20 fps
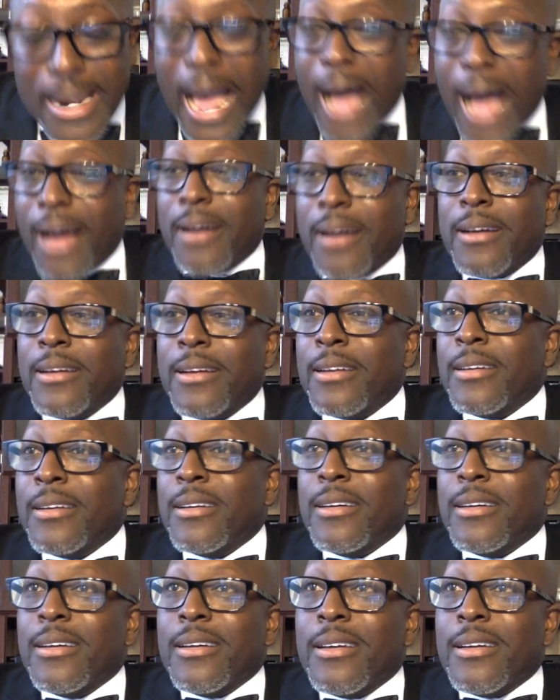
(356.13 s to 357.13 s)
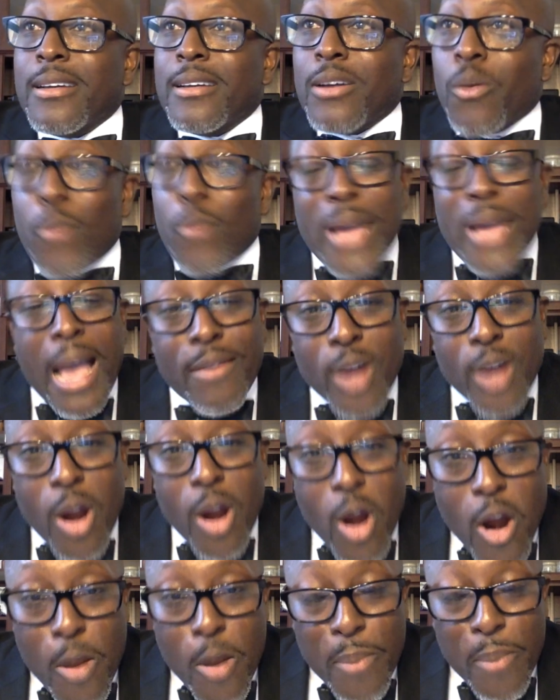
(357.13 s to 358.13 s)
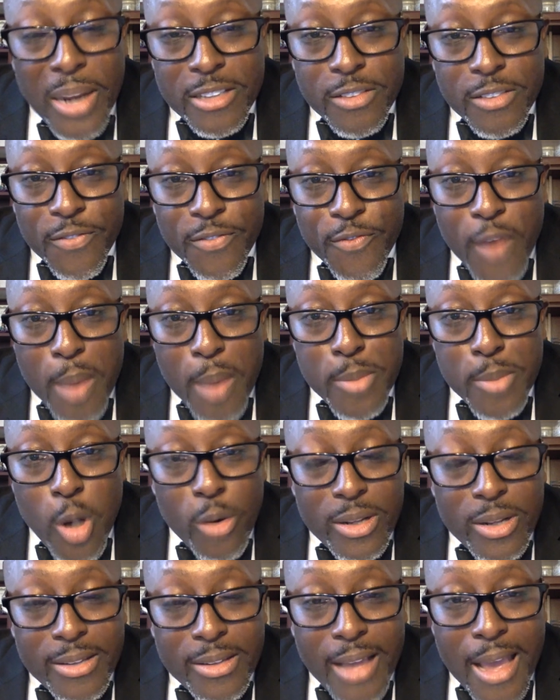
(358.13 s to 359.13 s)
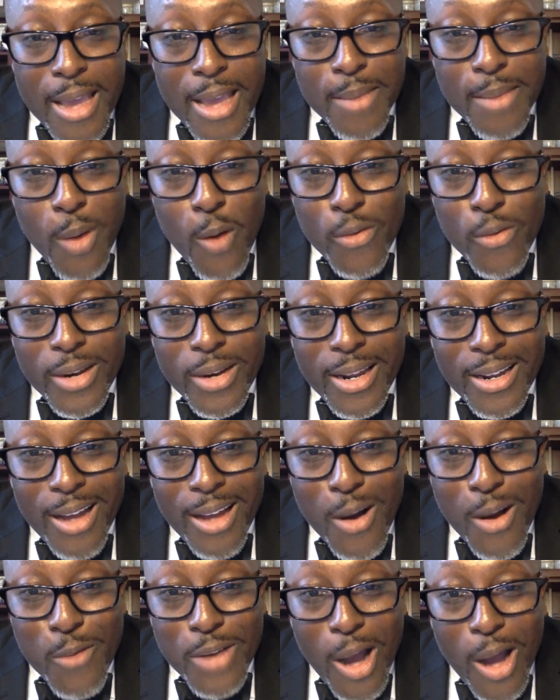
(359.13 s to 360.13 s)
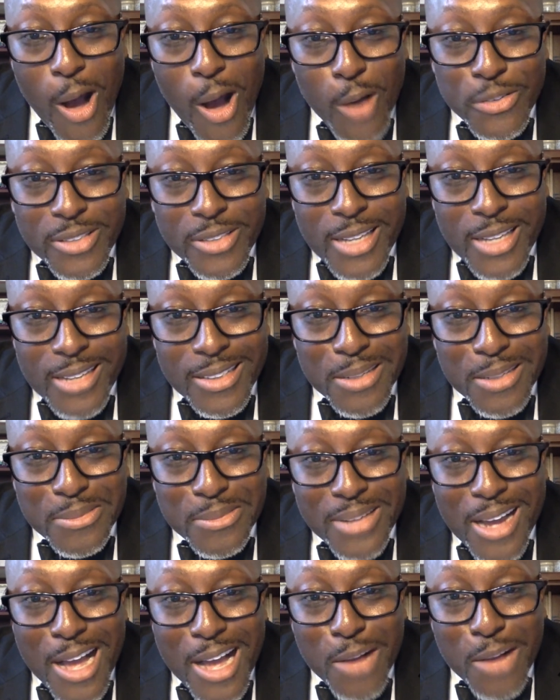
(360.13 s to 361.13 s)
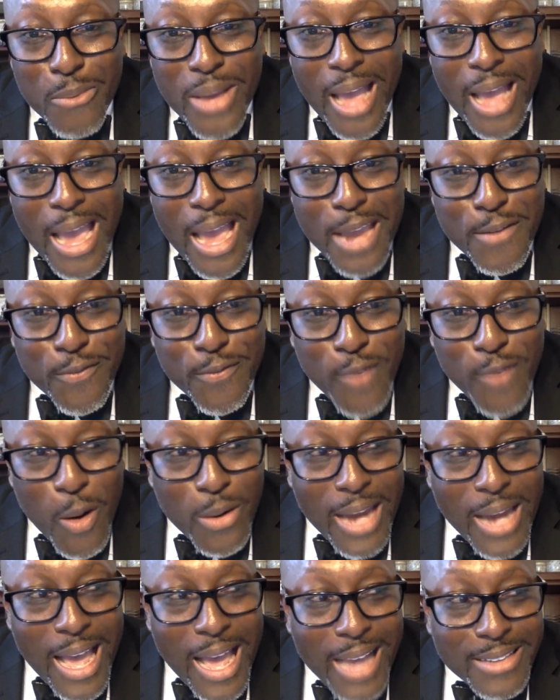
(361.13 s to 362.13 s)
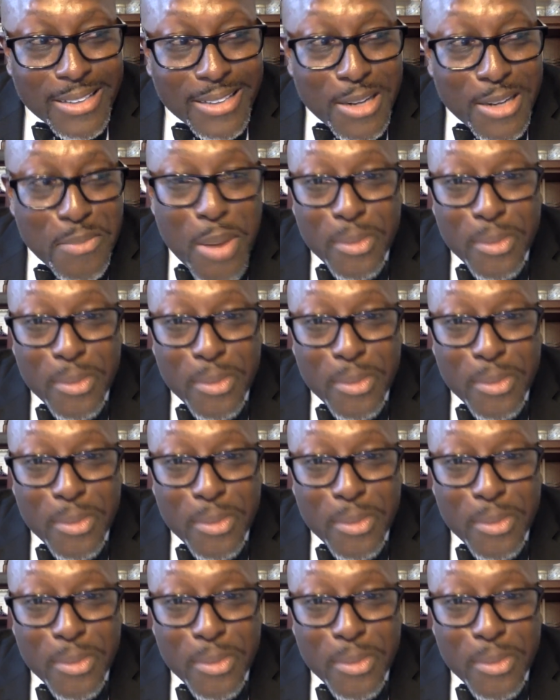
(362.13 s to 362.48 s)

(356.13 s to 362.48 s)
Now, we haven't heard much from Notre Dame over the over the offseason. Them done went eight and four last year.